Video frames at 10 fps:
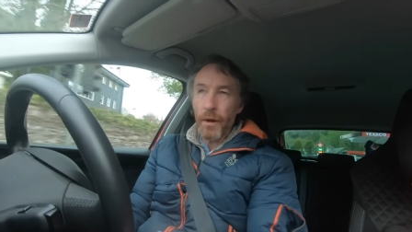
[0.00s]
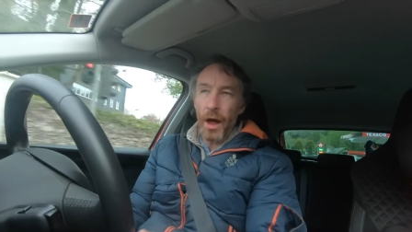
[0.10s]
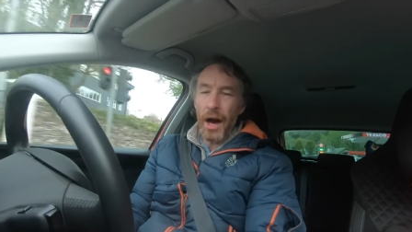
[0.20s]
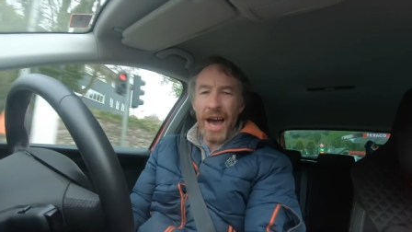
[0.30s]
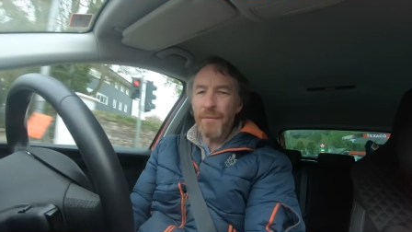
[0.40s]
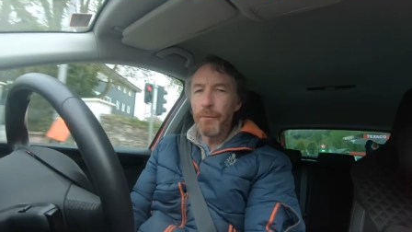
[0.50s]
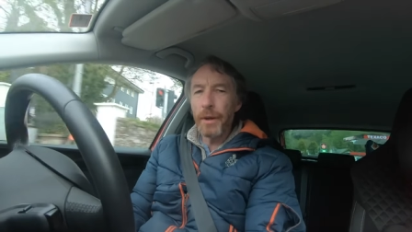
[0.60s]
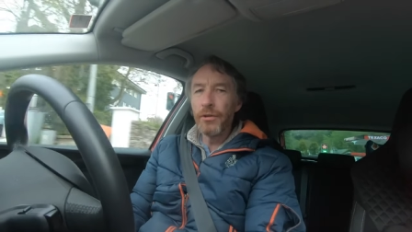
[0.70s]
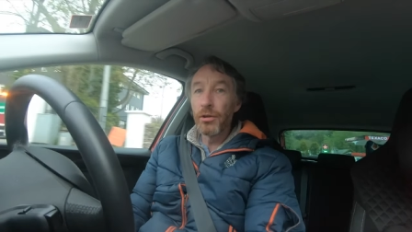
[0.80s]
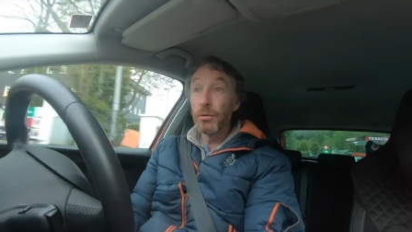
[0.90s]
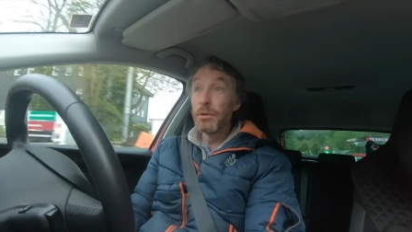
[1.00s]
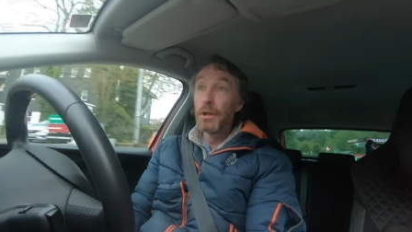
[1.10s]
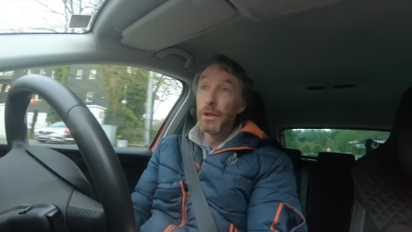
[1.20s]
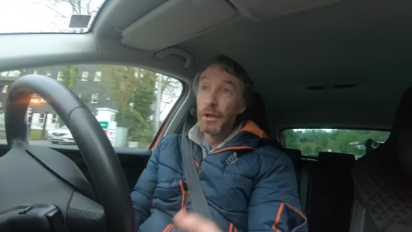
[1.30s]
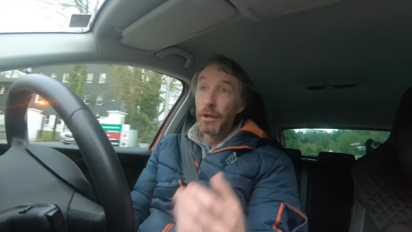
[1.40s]
I haven't been to,
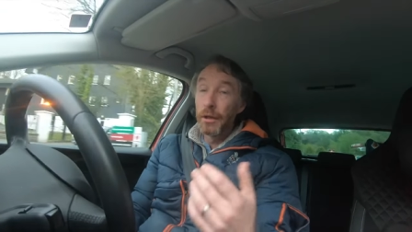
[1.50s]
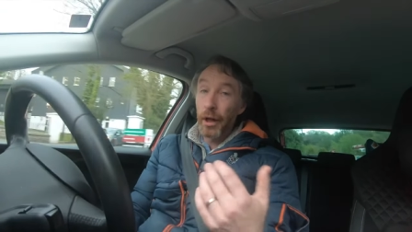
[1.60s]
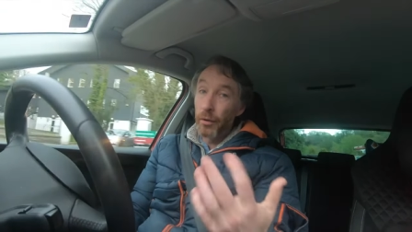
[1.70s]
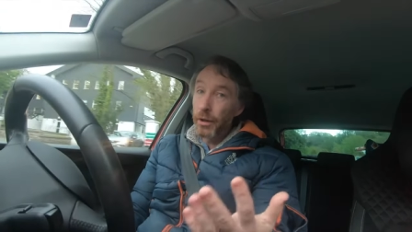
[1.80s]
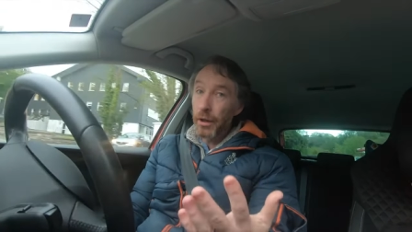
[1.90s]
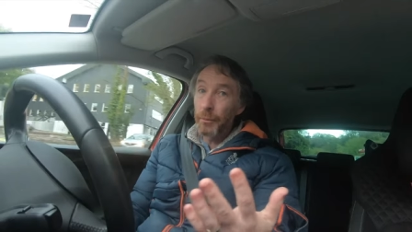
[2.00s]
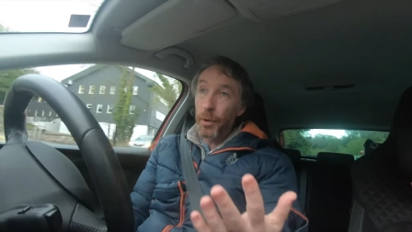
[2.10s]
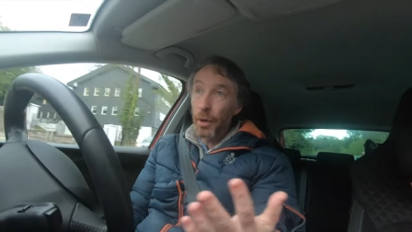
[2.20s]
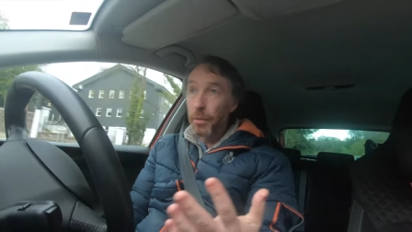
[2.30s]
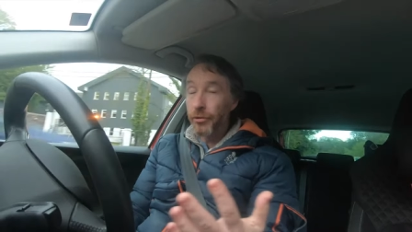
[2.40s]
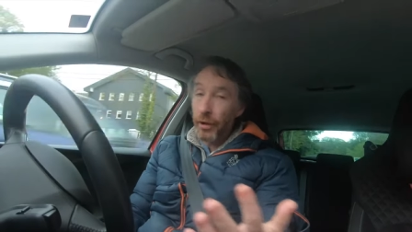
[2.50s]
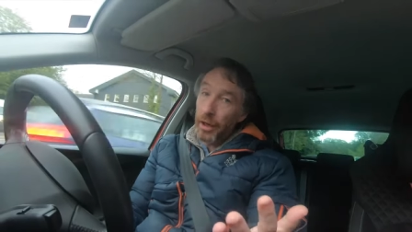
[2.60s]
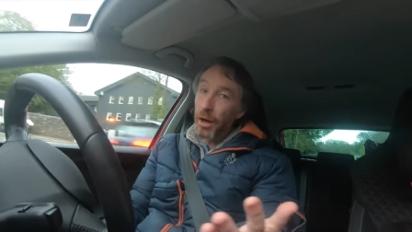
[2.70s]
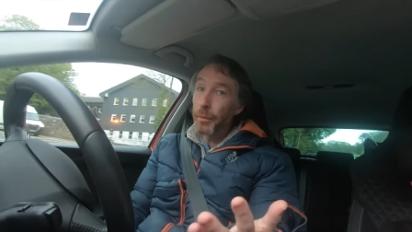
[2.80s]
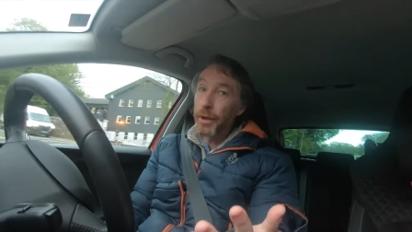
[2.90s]
not only on purpose in a
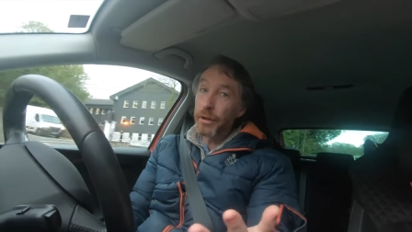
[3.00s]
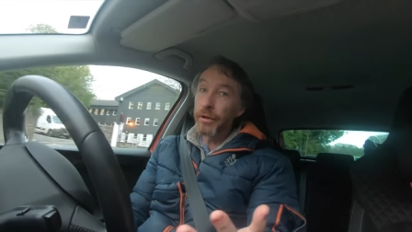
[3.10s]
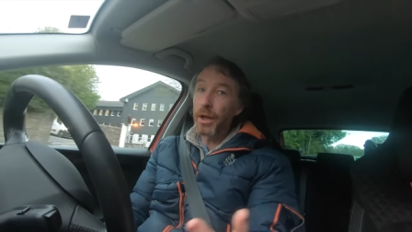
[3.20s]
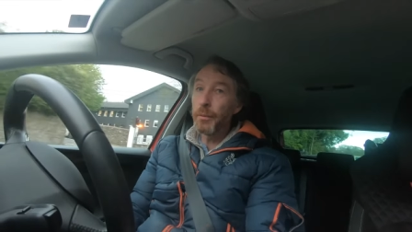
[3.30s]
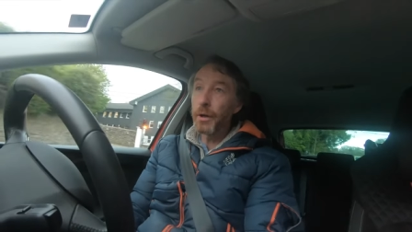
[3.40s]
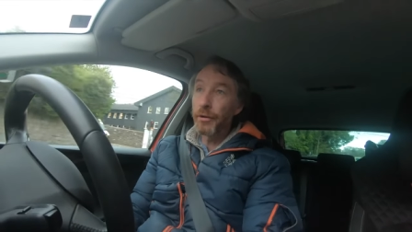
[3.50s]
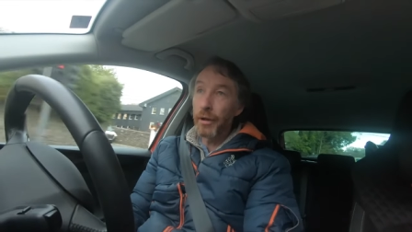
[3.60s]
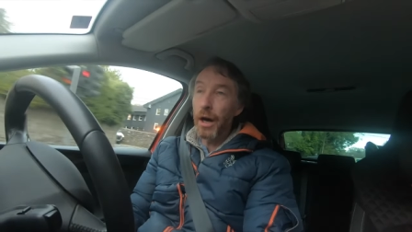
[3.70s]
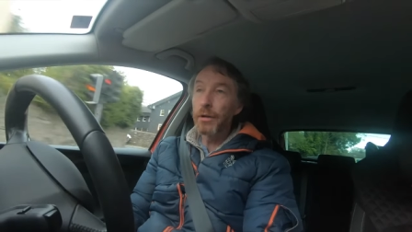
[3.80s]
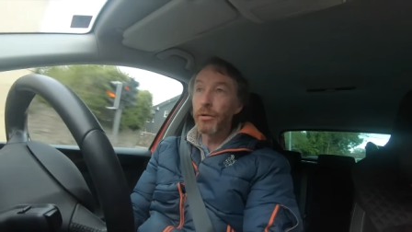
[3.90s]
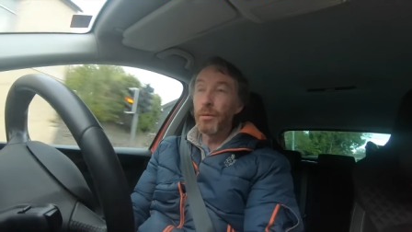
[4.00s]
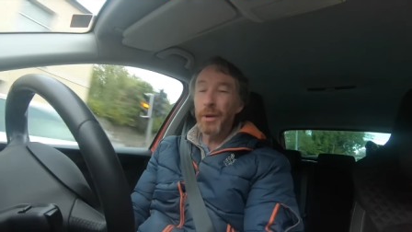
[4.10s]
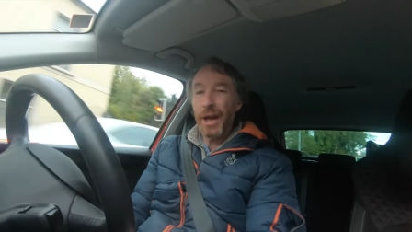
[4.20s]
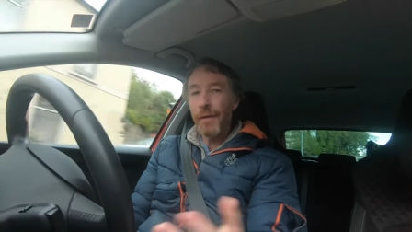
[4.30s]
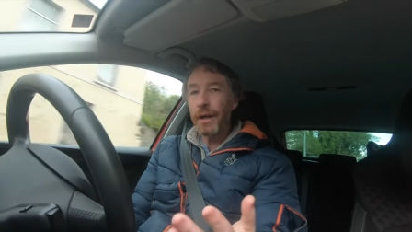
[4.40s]
long period of time because of lockdown, but I
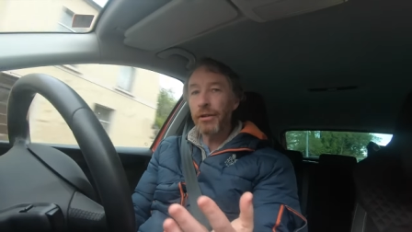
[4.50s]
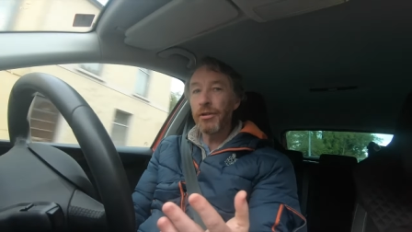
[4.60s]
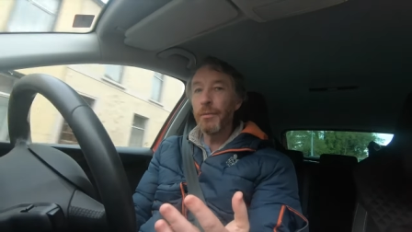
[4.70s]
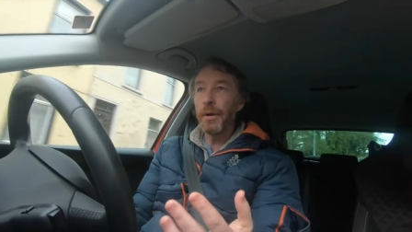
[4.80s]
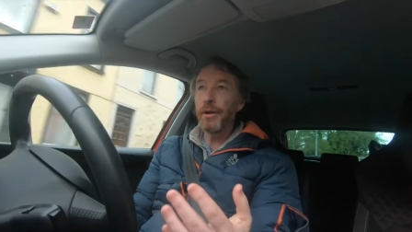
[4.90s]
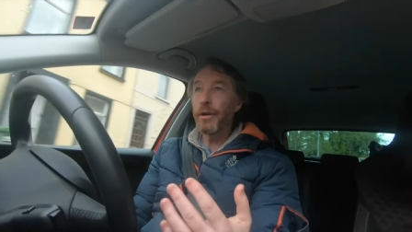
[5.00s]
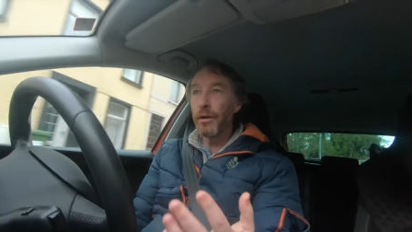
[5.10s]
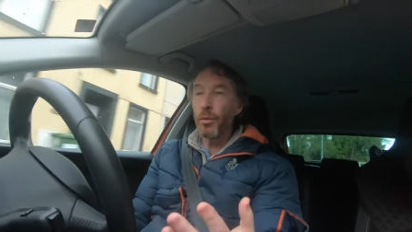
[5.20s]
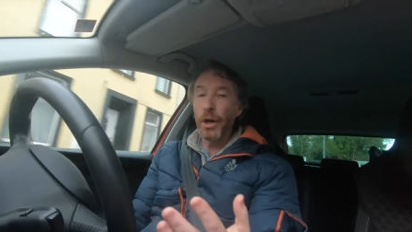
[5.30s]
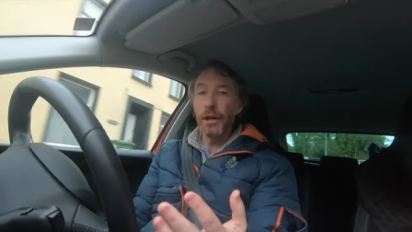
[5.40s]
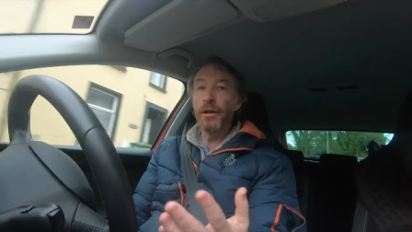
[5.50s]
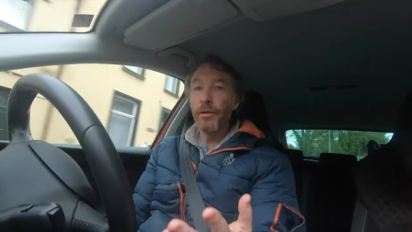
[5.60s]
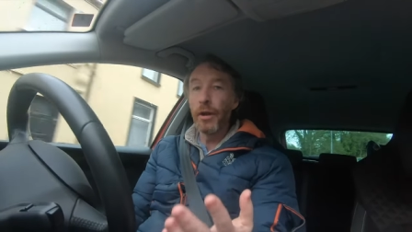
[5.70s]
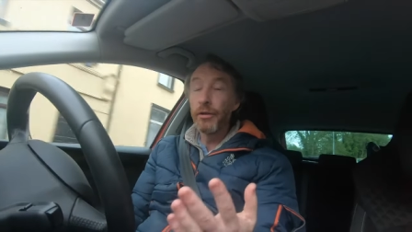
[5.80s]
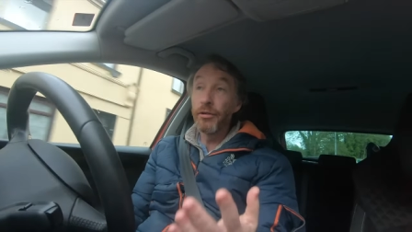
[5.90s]
haven't actually been there in a while
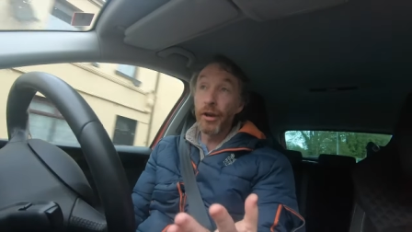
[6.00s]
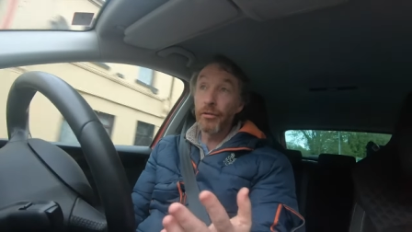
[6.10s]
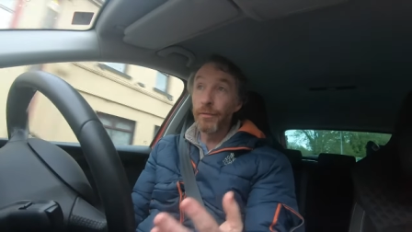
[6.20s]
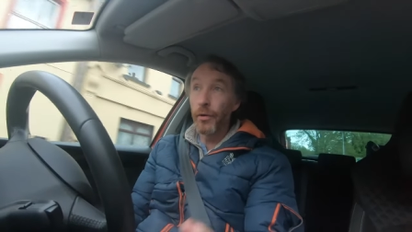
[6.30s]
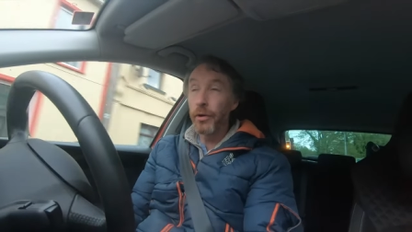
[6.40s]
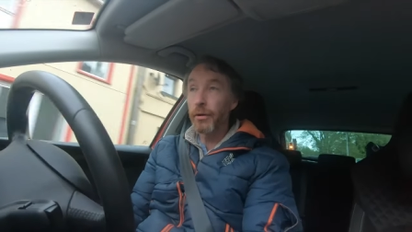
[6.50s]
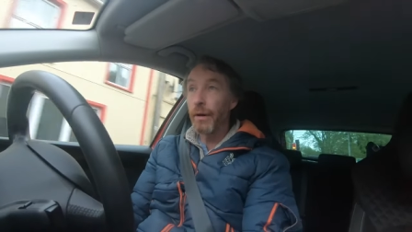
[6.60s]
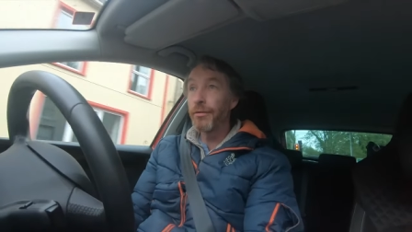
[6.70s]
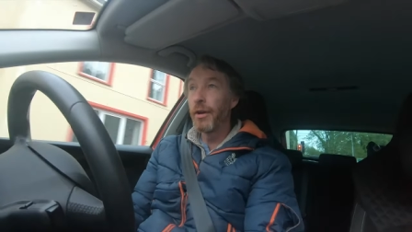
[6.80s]
to take some photographs.